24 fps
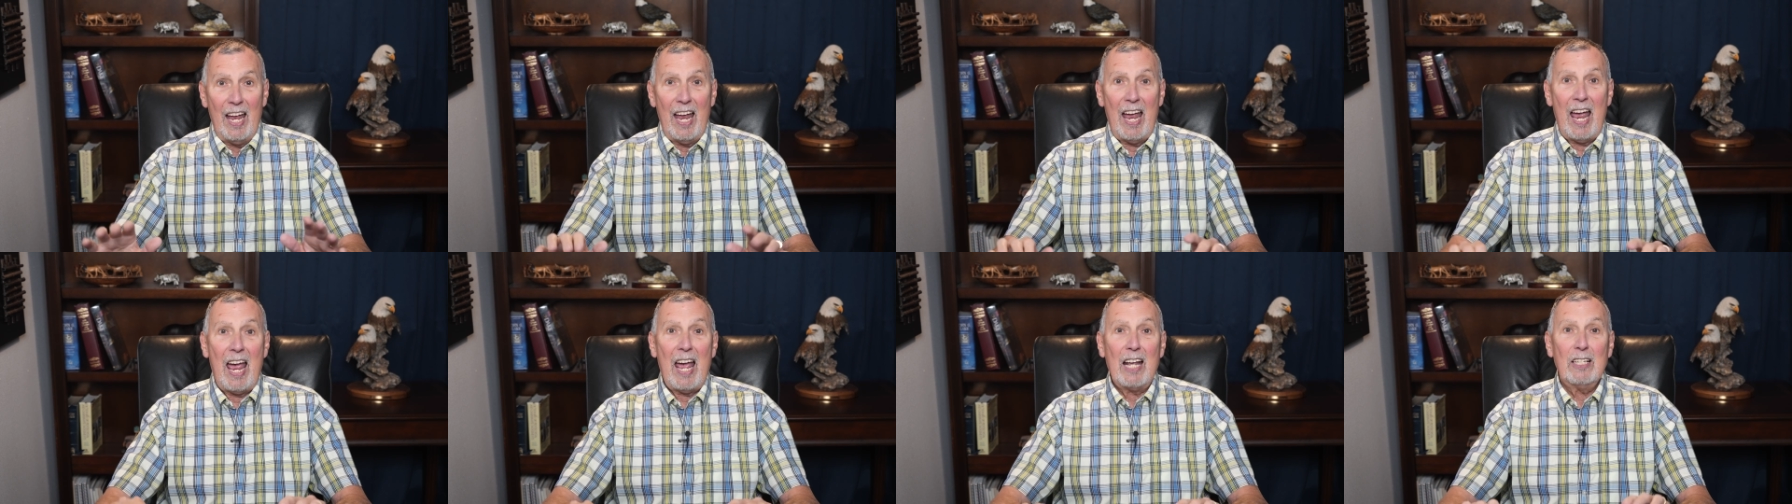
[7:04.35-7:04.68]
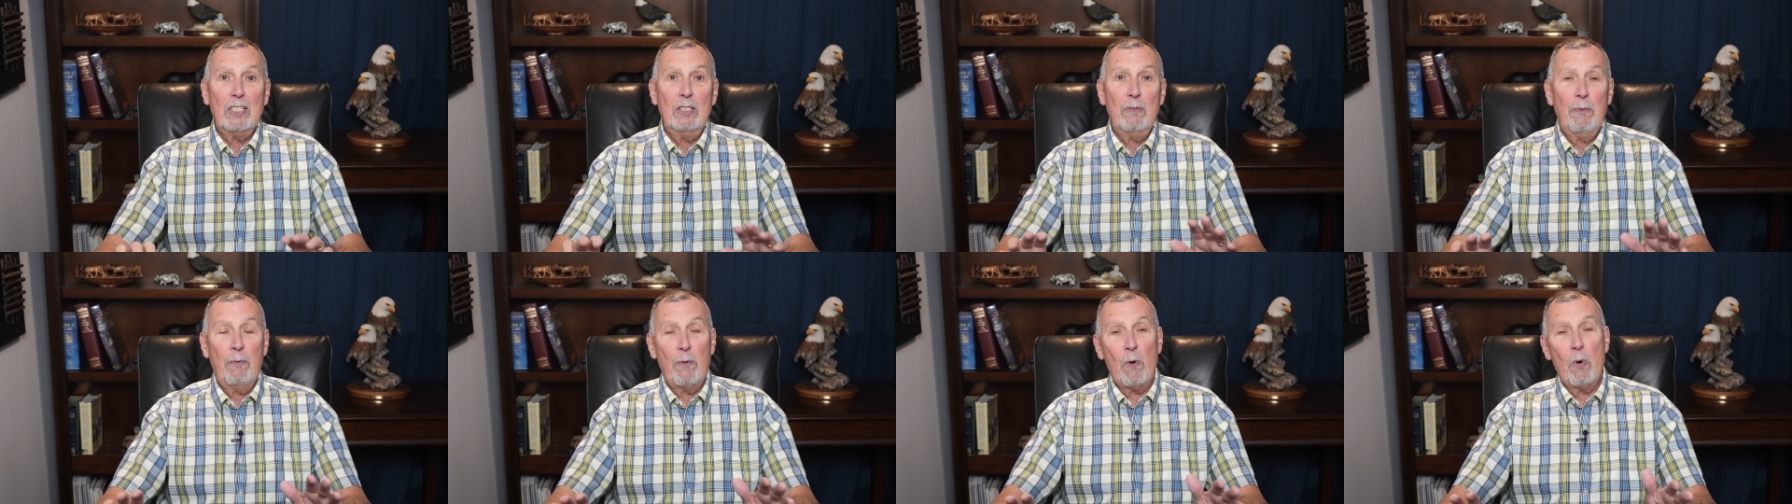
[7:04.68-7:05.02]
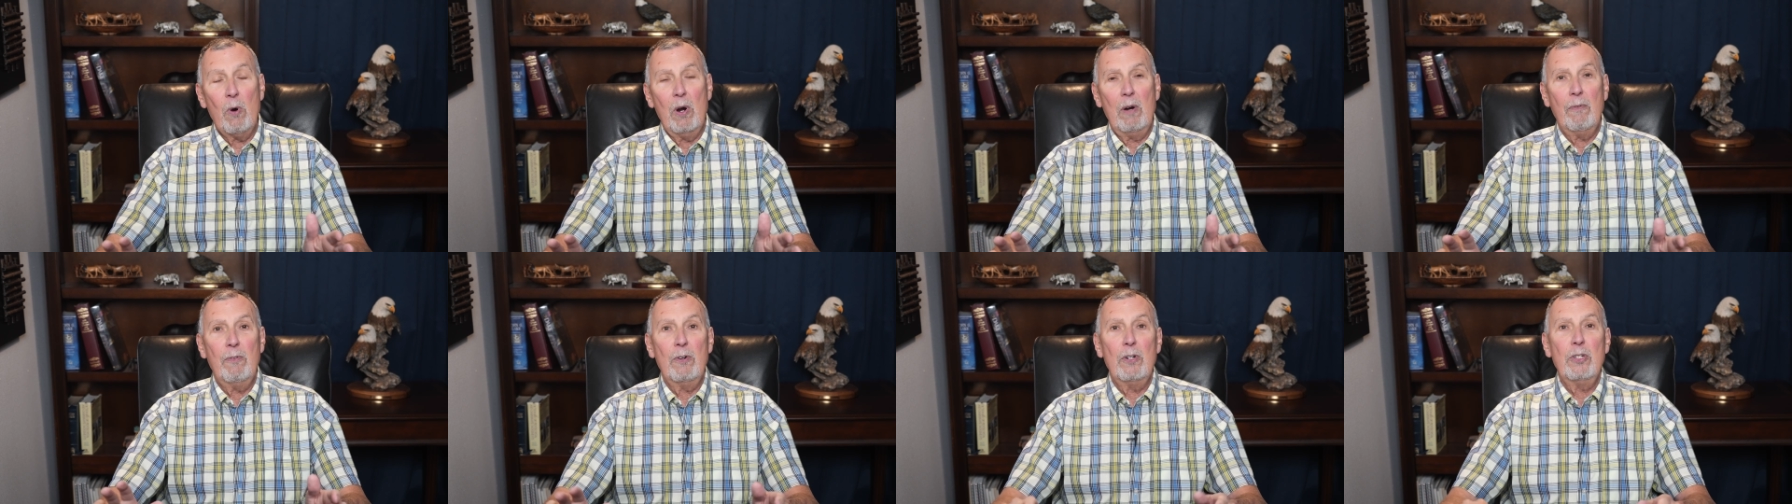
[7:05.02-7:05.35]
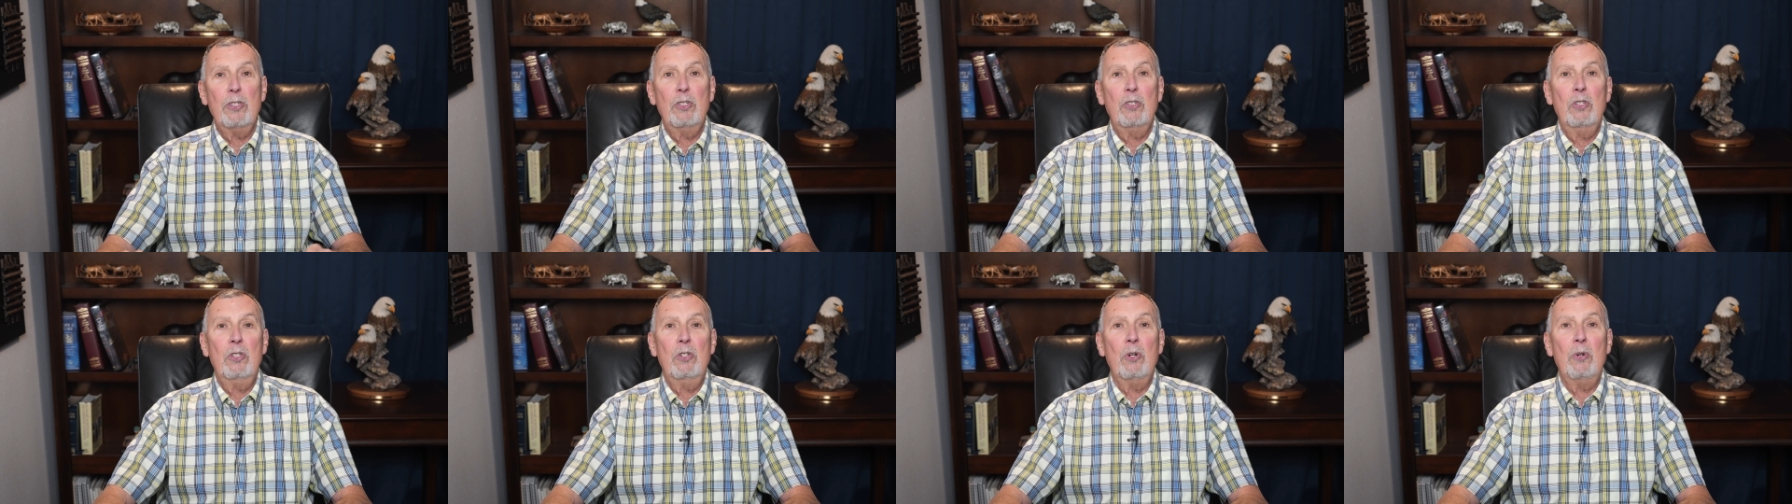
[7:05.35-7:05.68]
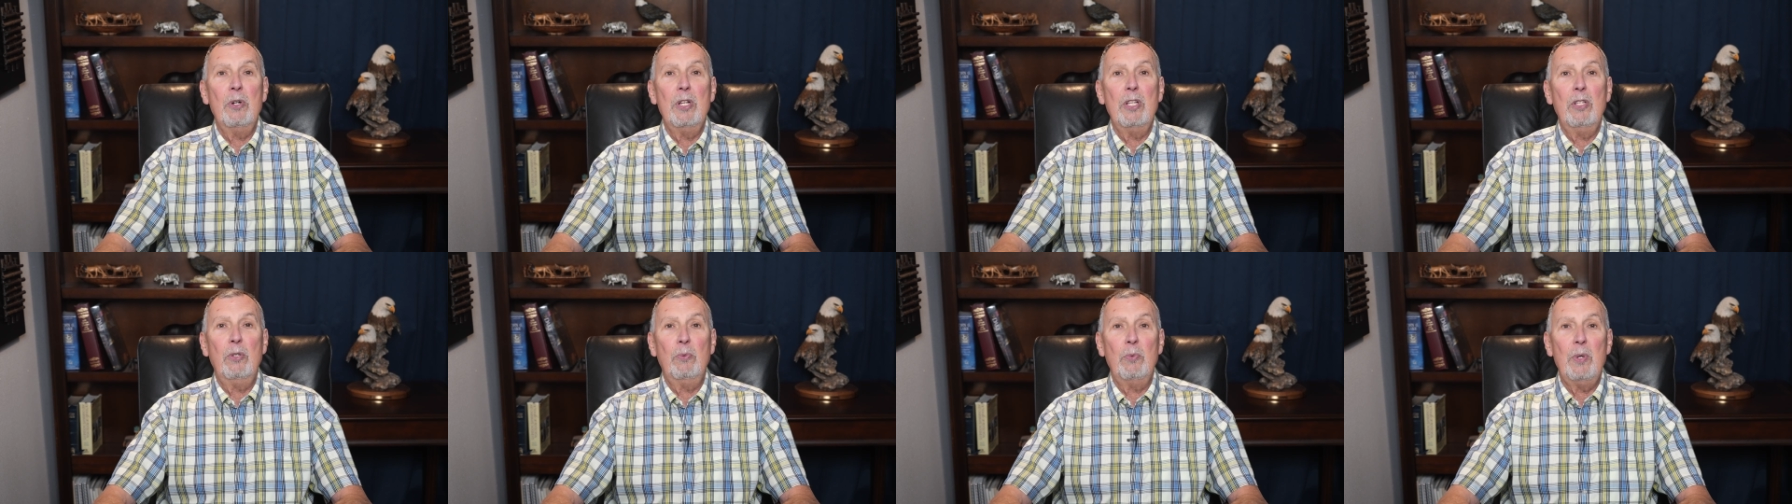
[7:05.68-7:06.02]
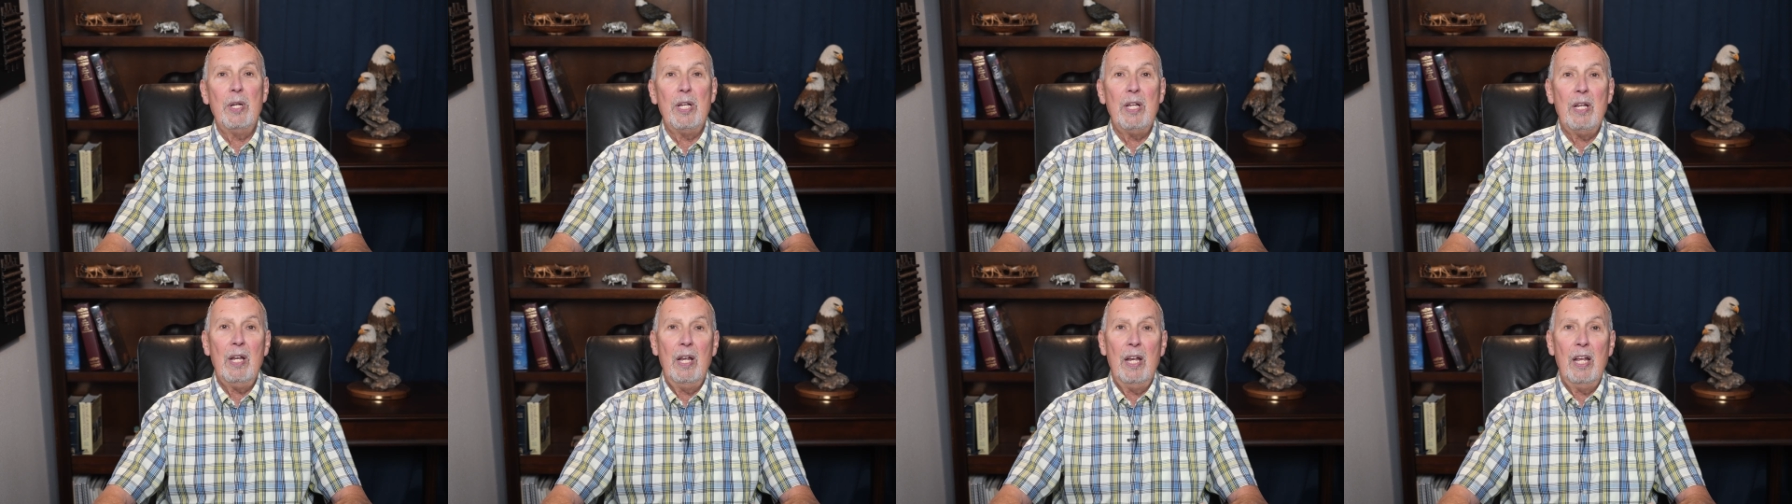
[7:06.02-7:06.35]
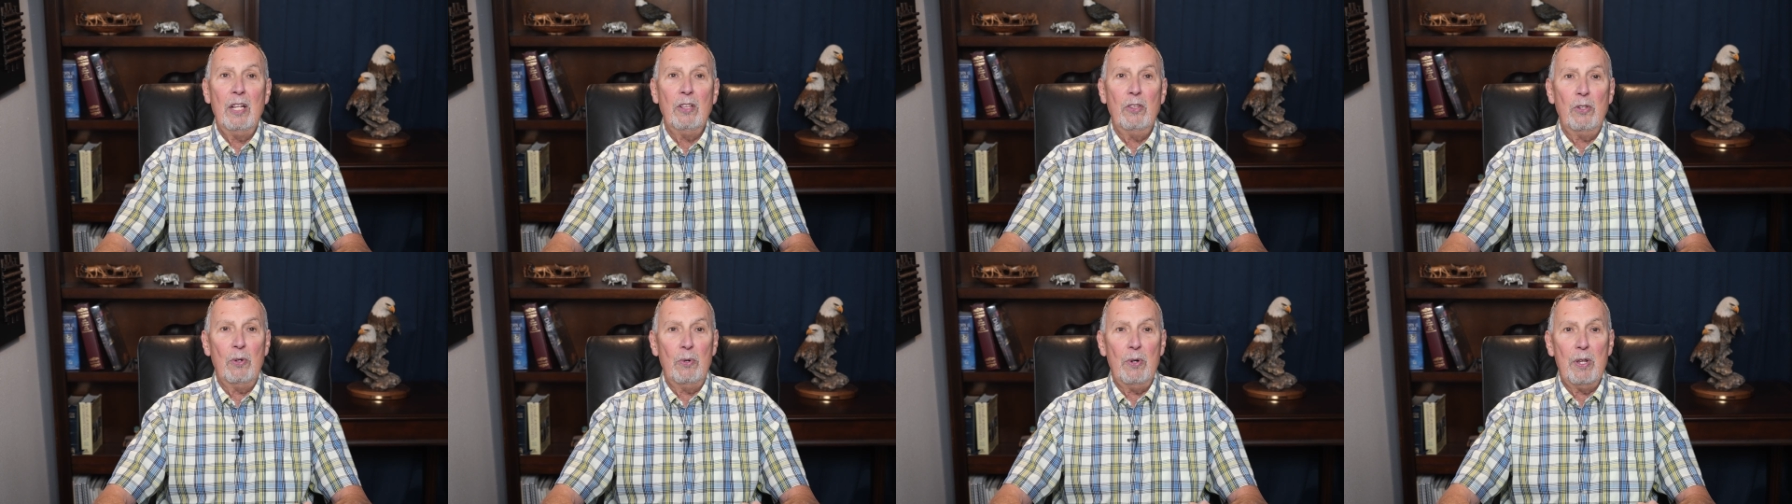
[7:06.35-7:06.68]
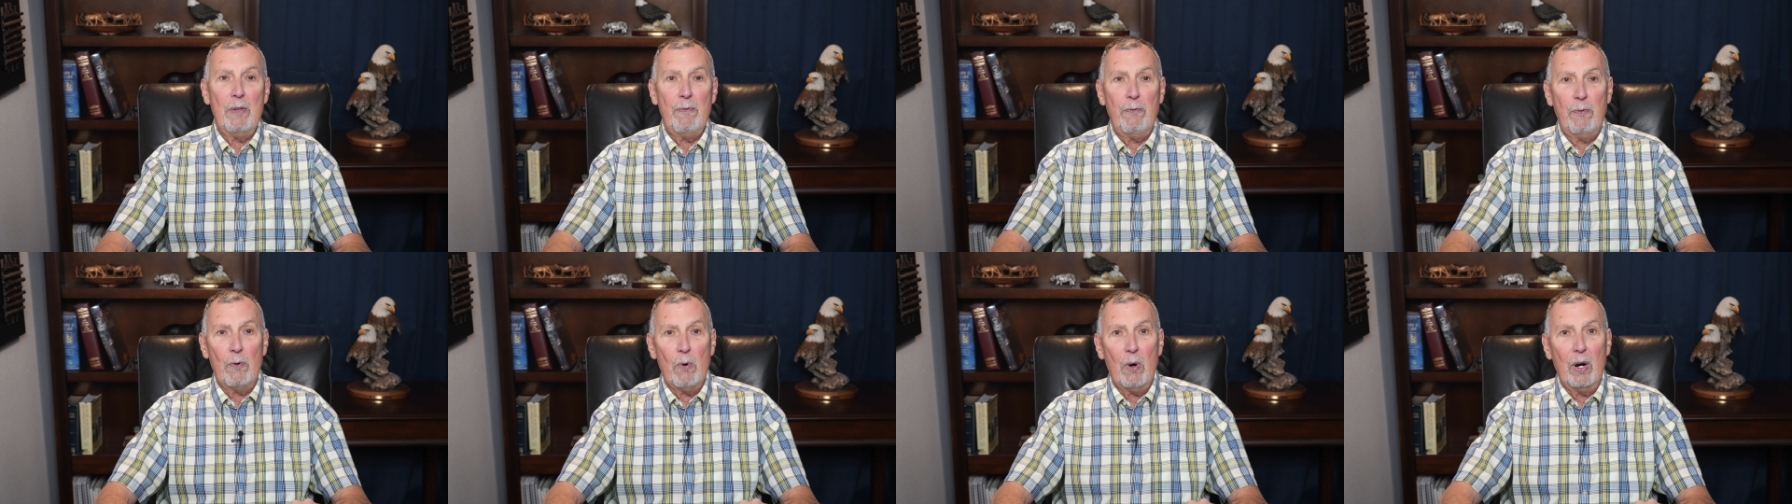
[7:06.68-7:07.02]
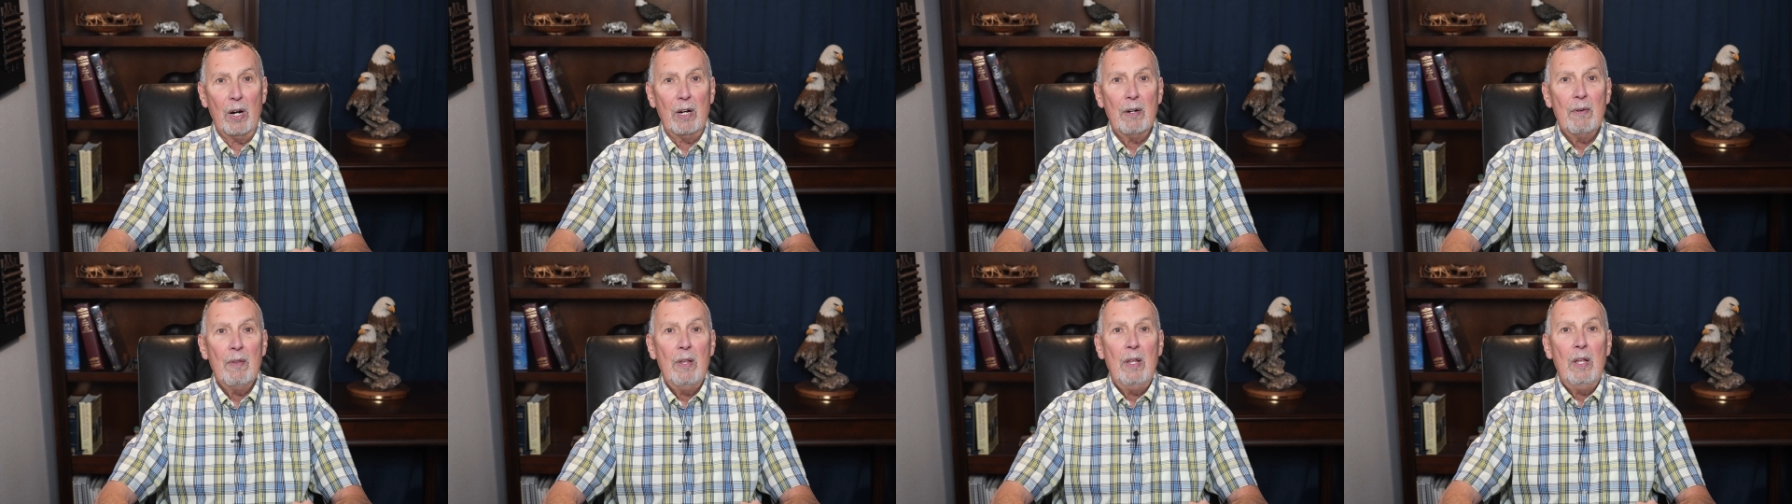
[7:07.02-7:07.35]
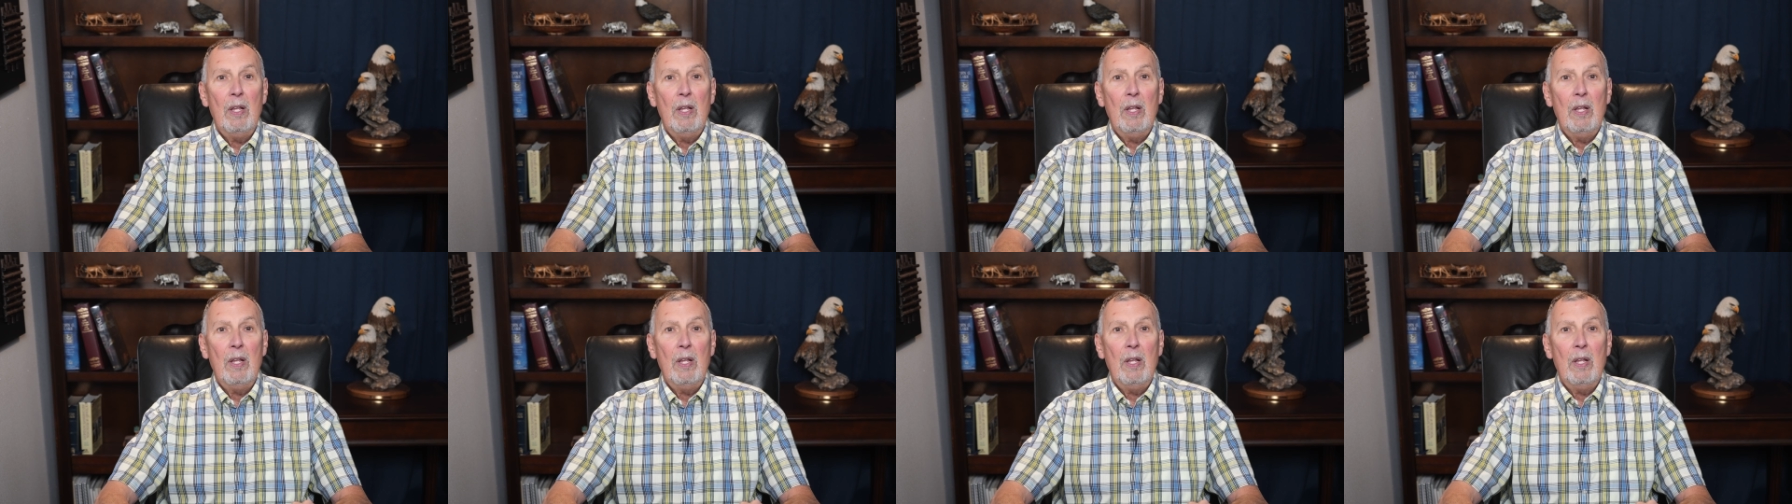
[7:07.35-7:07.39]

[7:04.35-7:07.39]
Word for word: Acts 4, verse 33 and 34.